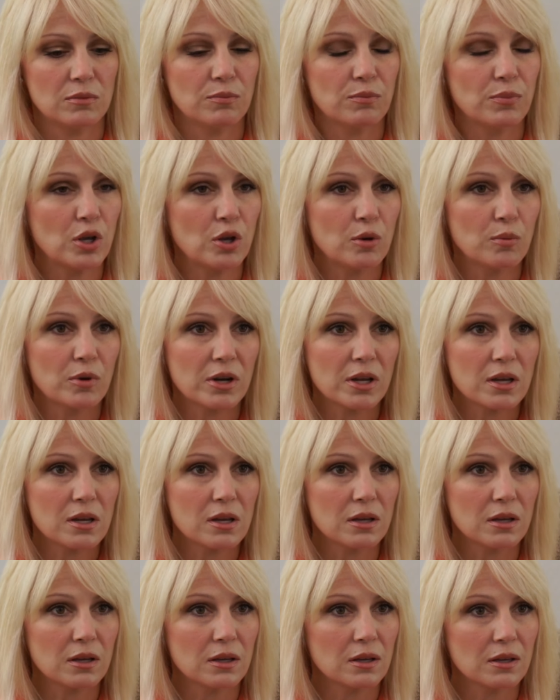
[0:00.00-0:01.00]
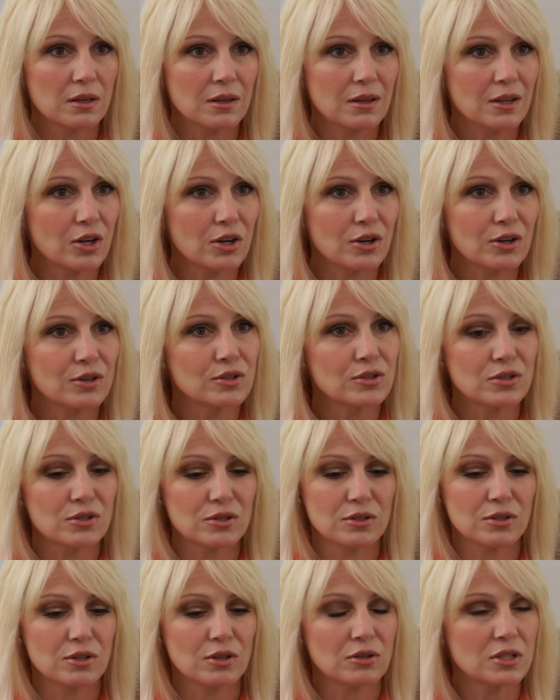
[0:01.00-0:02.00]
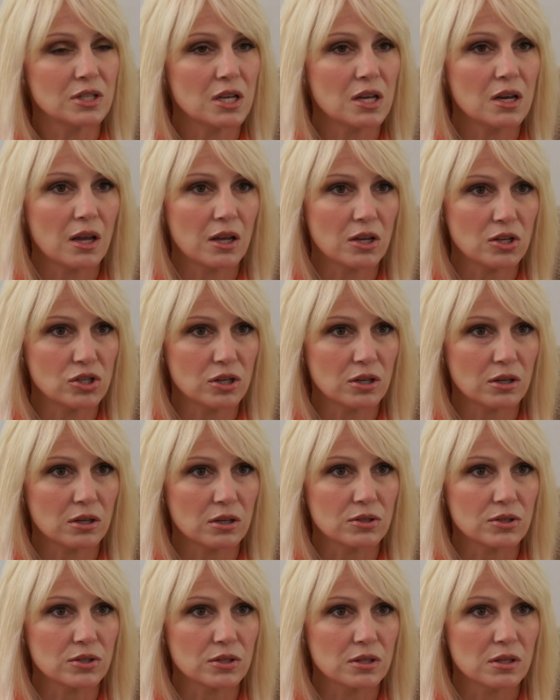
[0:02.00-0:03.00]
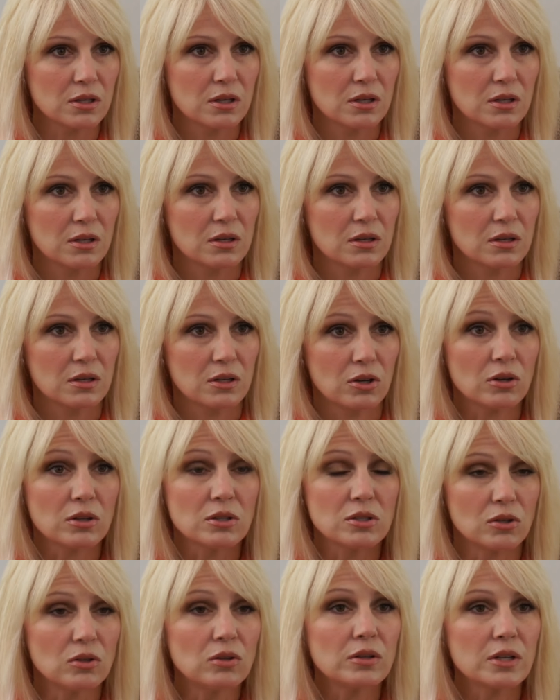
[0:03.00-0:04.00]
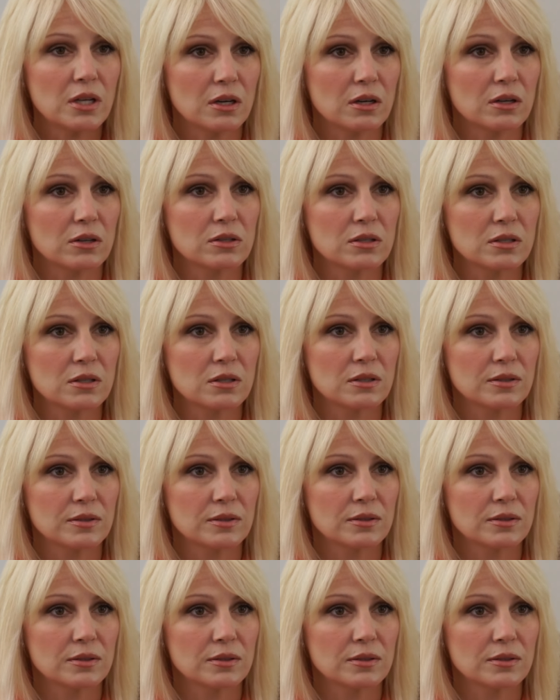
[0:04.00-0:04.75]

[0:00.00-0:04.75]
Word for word: puberty years, your teenage years, your adult years.